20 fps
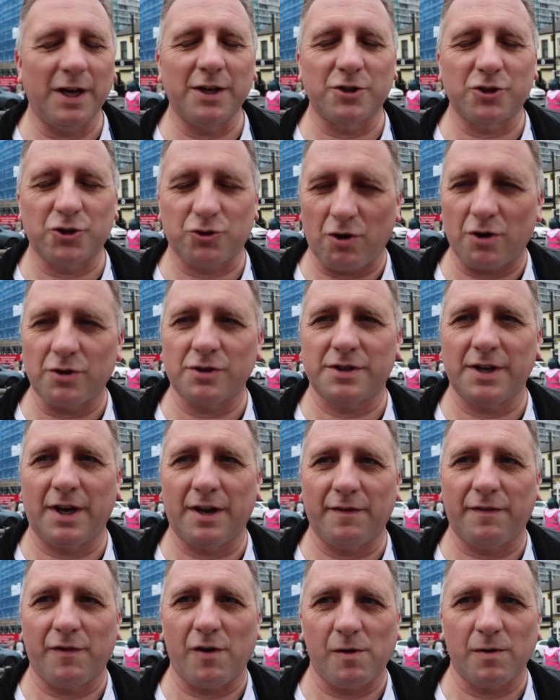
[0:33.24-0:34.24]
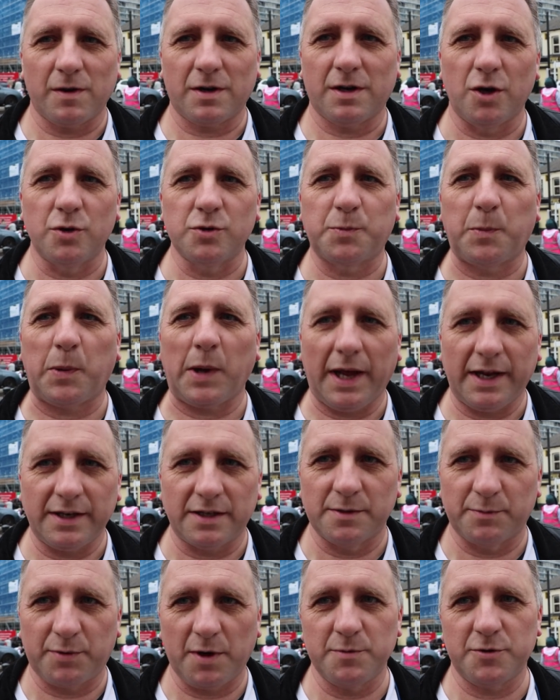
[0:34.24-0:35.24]
need a strong centre-forward who's played
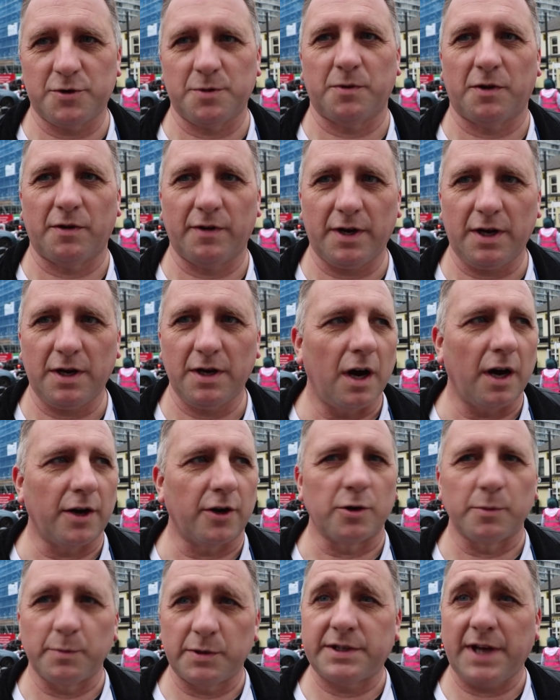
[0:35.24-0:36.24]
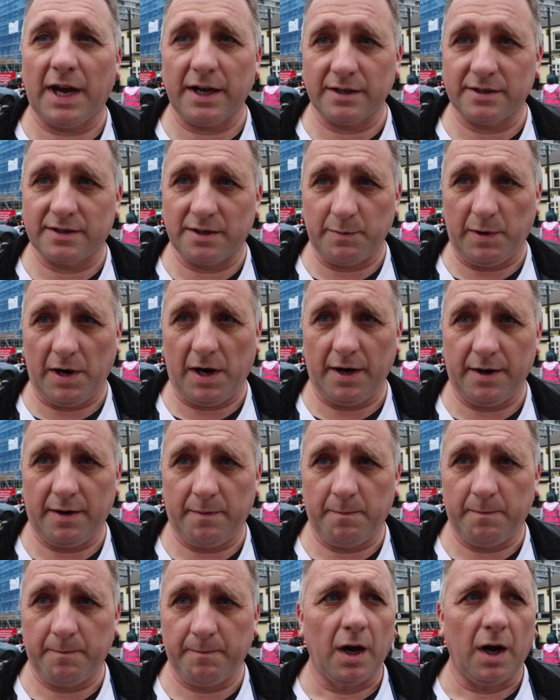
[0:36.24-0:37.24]
in the Premiership already, and a number 10 to sit behind
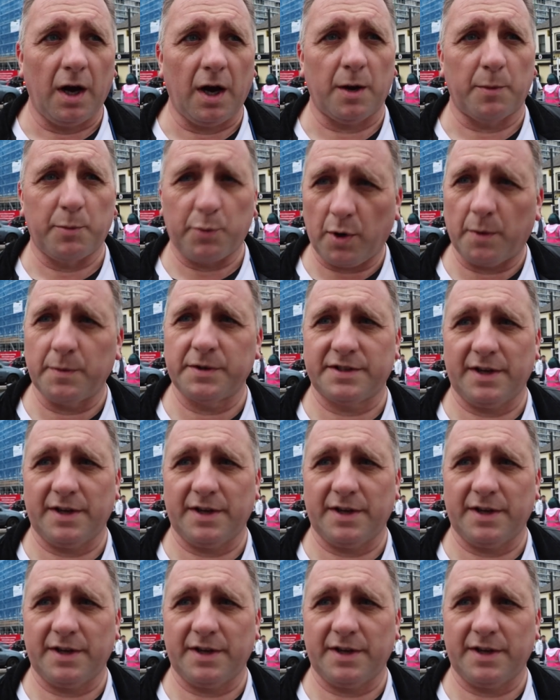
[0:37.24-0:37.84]
him, and a proper